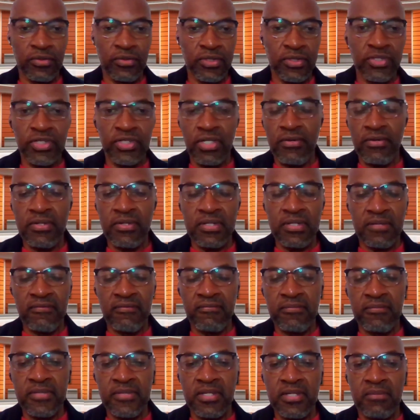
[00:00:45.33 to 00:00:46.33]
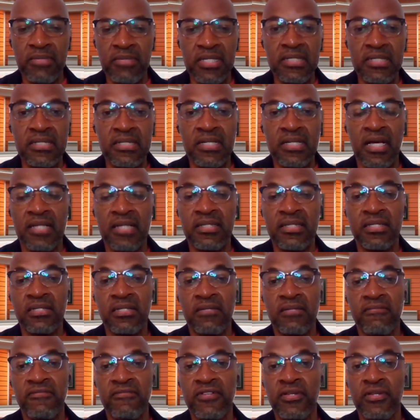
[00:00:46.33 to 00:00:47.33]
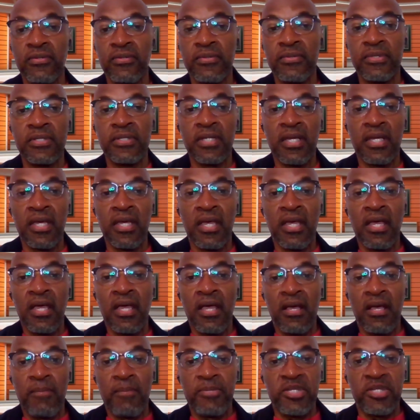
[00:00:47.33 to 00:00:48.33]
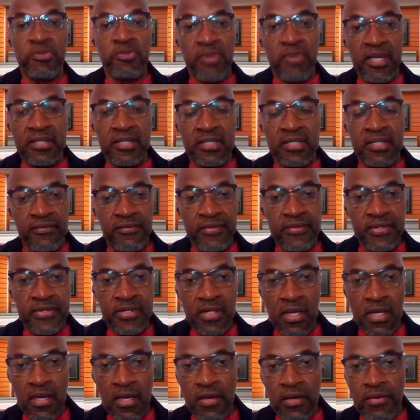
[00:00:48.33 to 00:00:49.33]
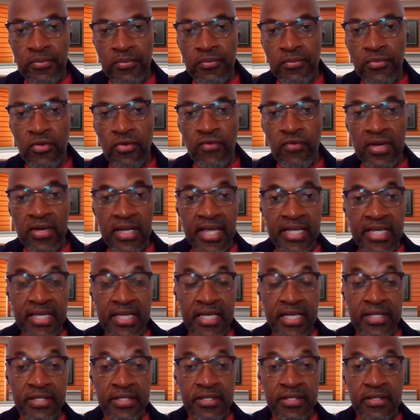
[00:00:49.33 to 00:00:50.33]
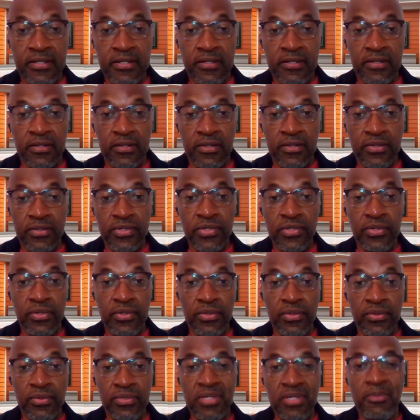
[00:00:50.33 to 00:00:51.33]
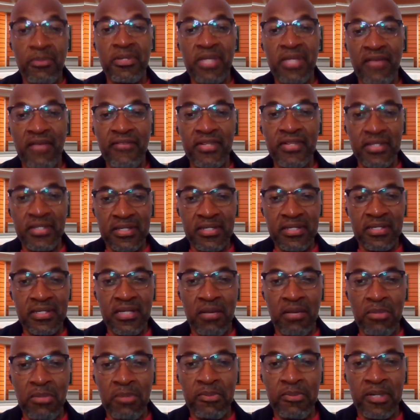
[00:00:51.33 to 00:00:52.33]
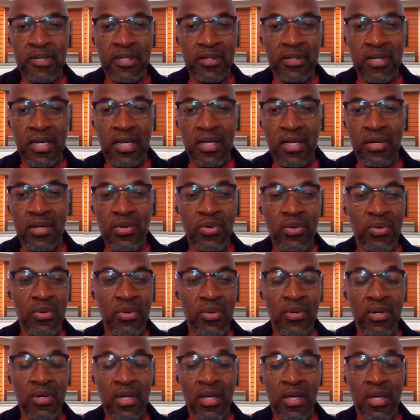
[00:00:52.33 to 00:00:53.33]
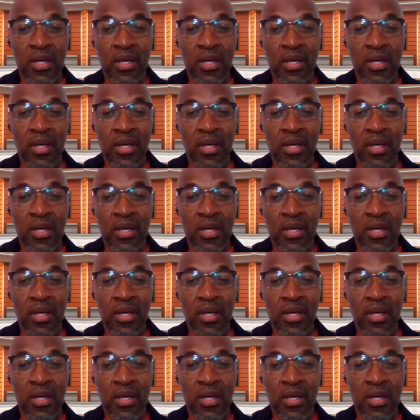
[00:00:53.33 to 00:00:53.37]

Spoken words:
Sharing some insights and some views, perspectives related to some of the evidence that's come up in court.